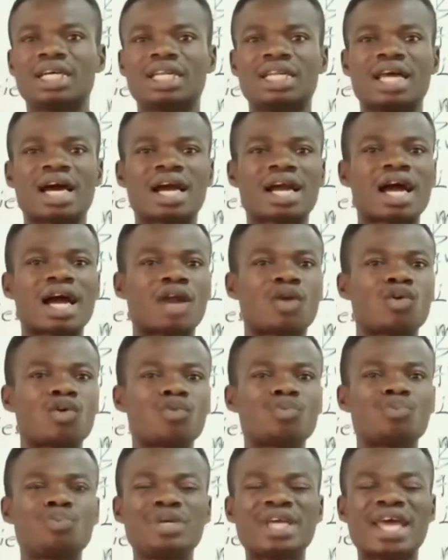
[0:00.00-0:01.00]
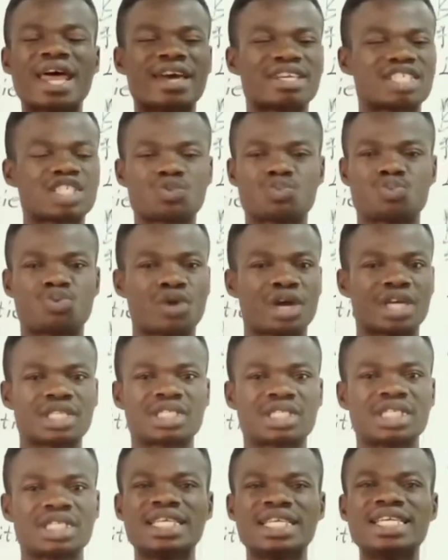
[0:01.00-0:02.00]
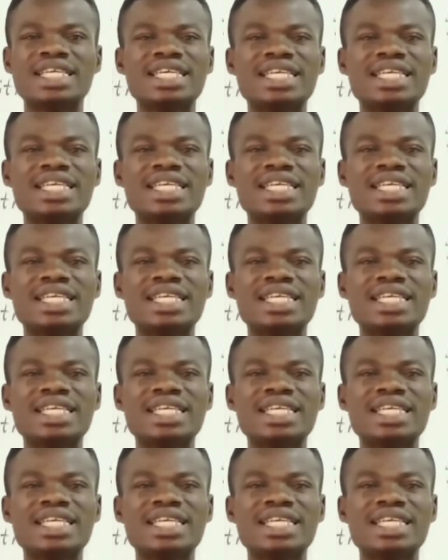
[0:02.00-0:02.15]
that cannot be expressed